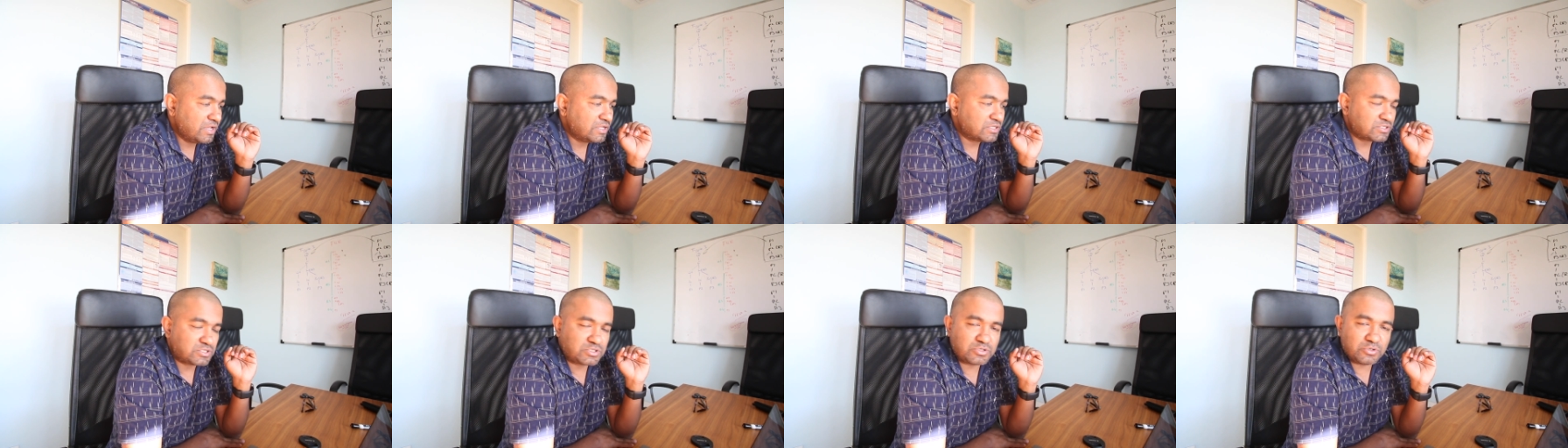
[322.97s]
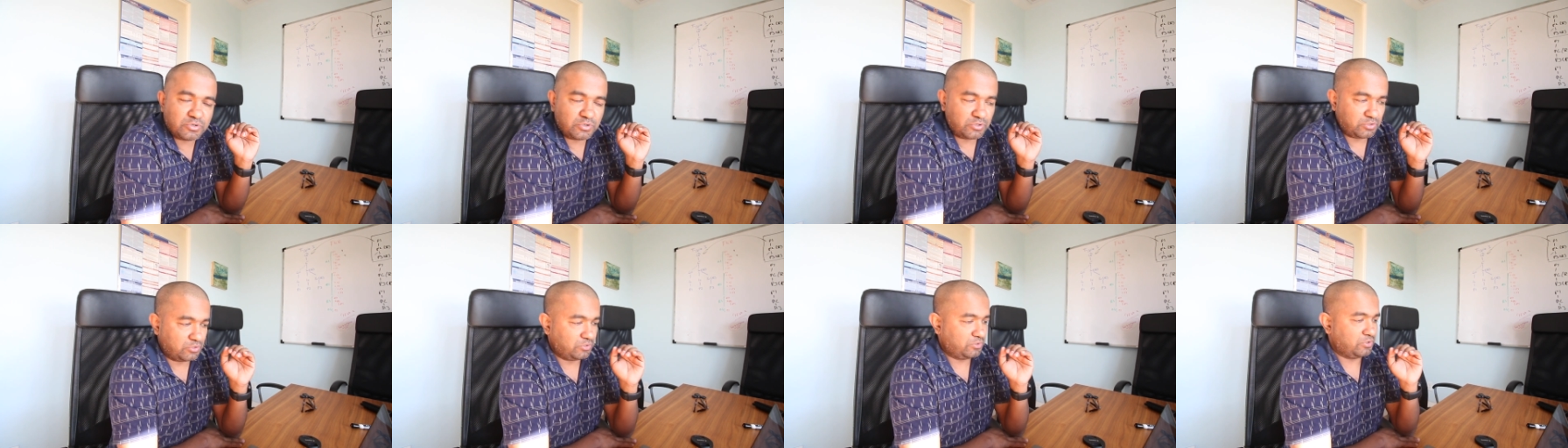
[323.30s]

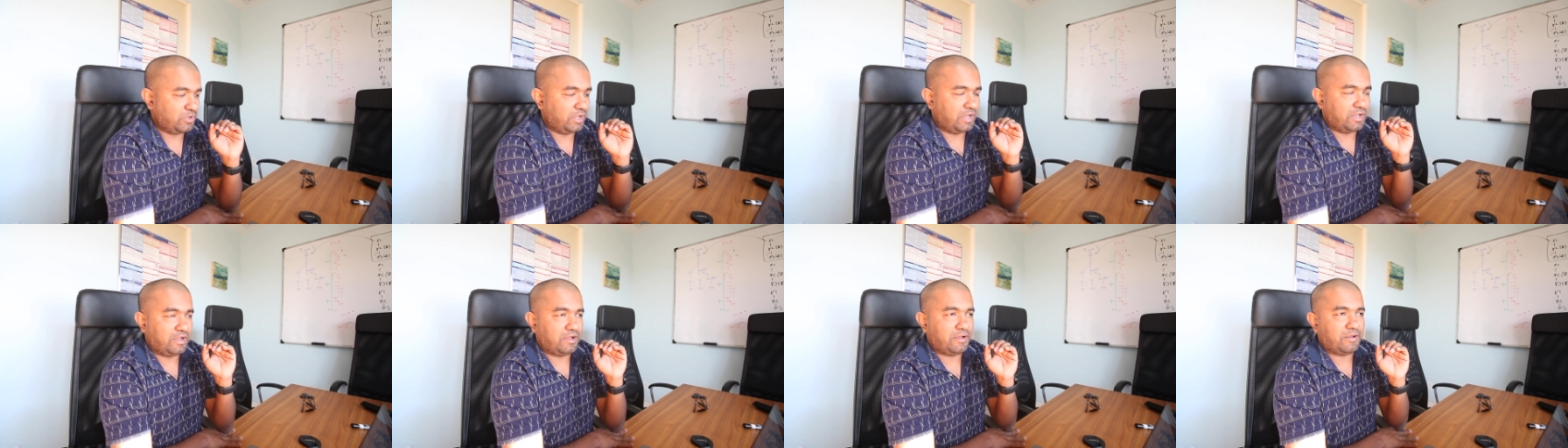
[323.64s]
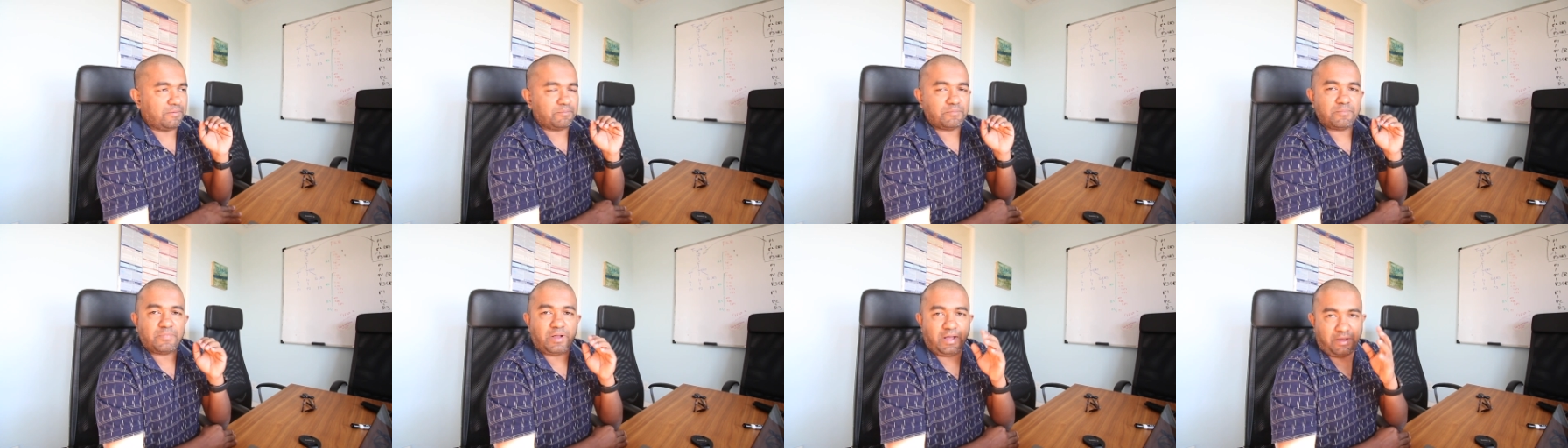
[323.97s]
So
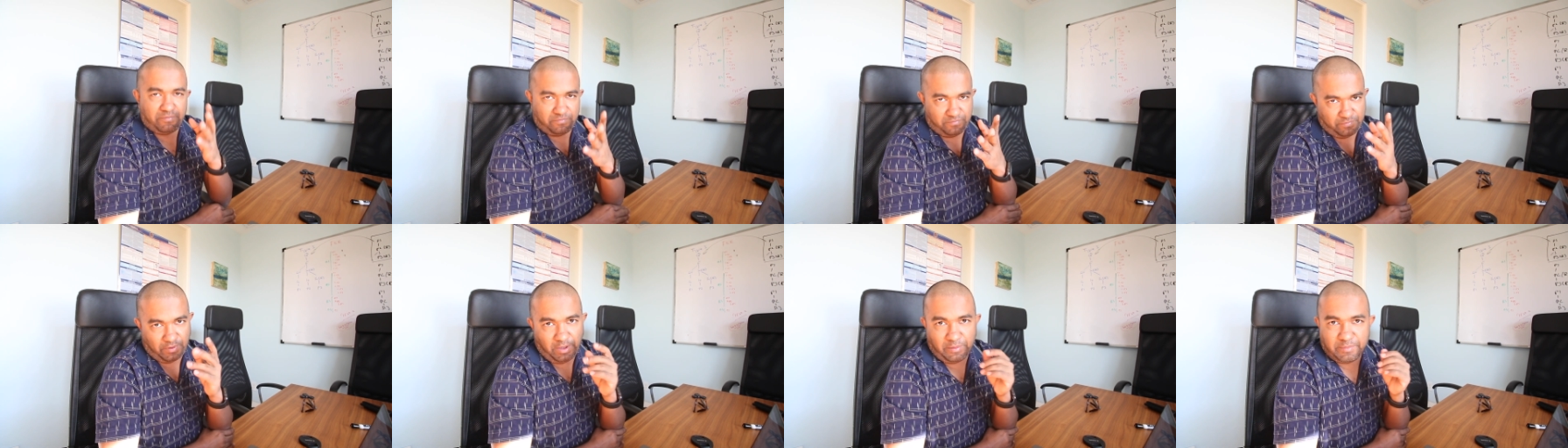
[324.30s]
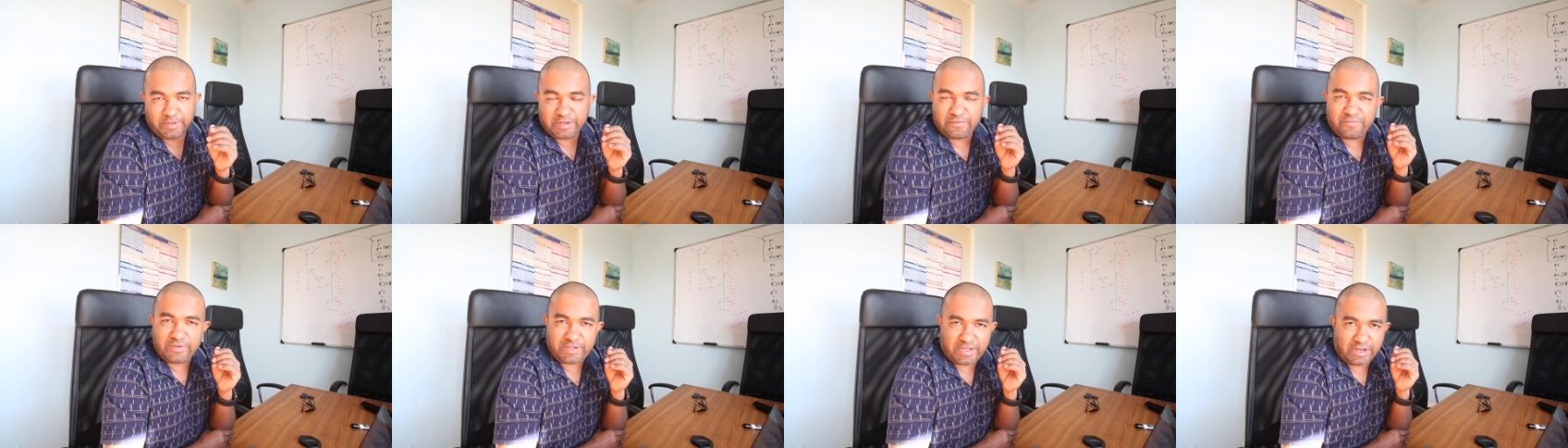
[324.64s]
um, I
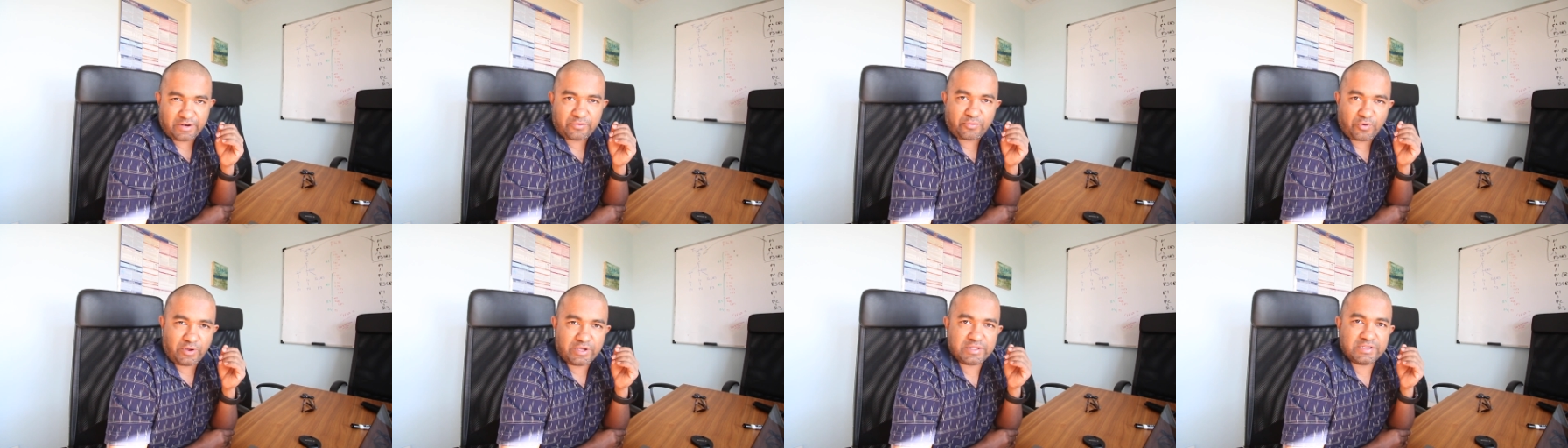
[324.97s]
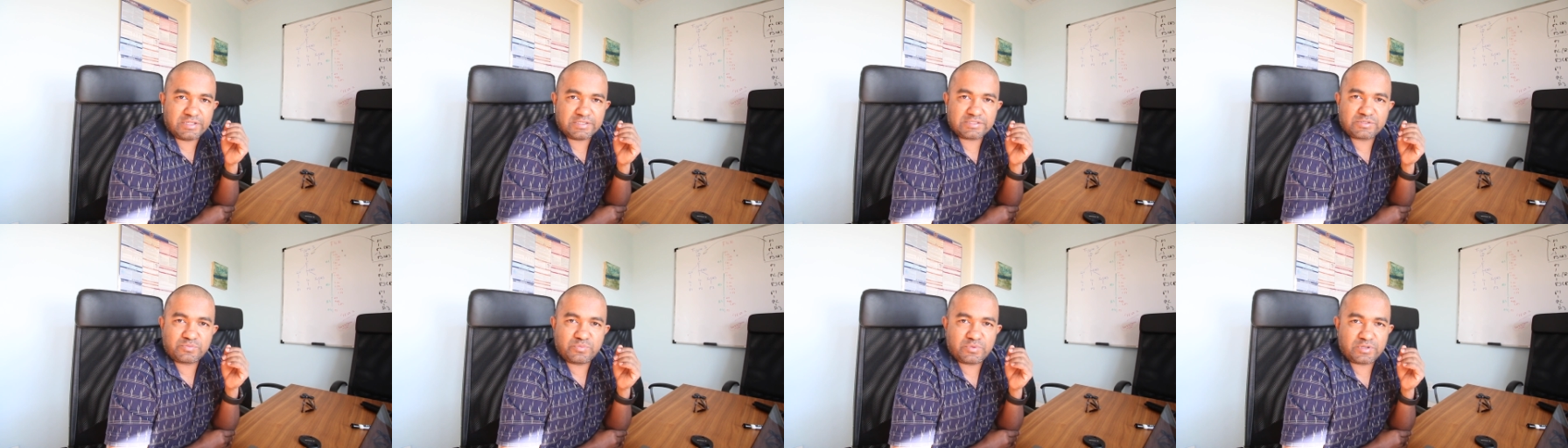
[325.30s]
mean, we can try
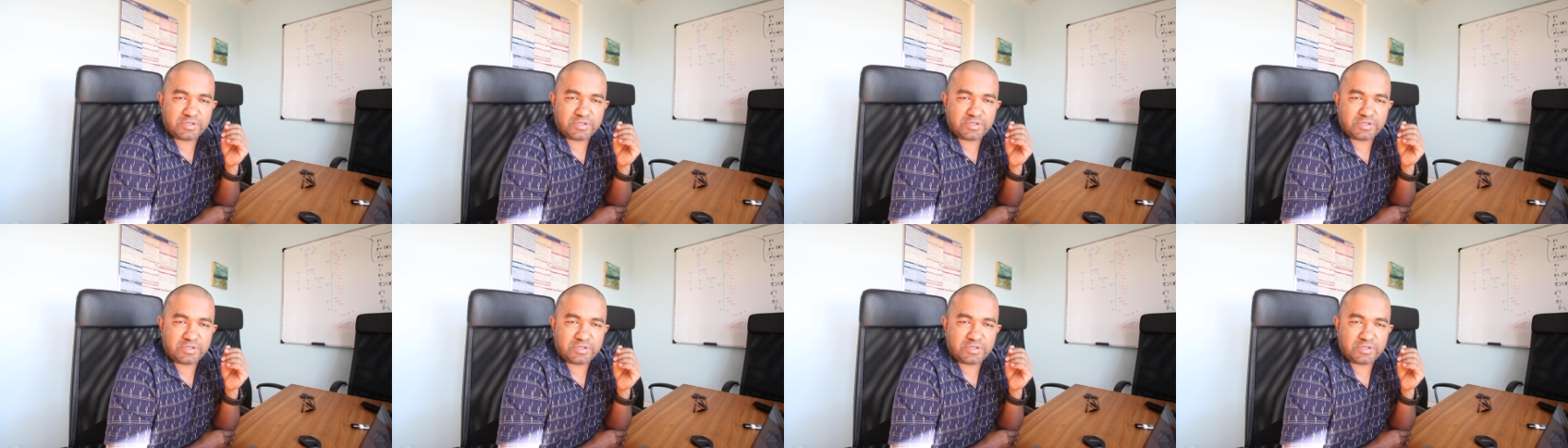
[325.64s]
this.